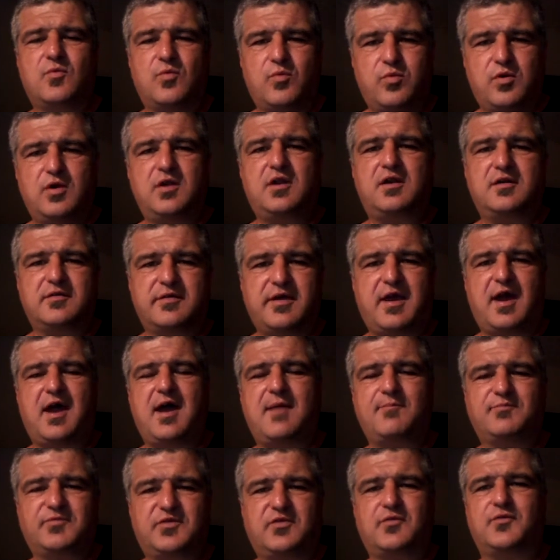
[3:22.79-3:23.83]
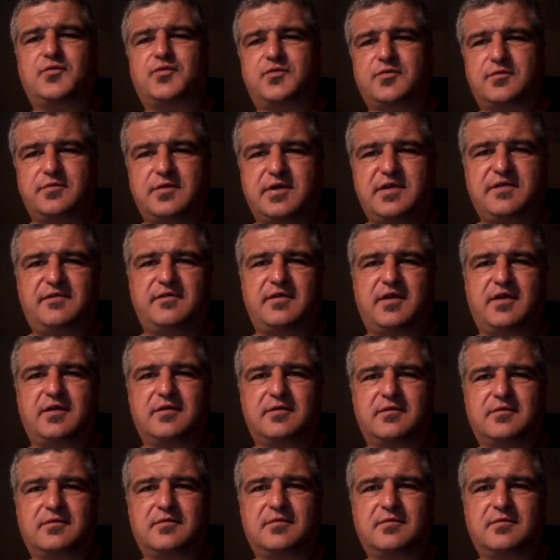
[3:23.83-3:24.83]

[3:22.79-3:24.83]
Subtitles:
will come to fruition.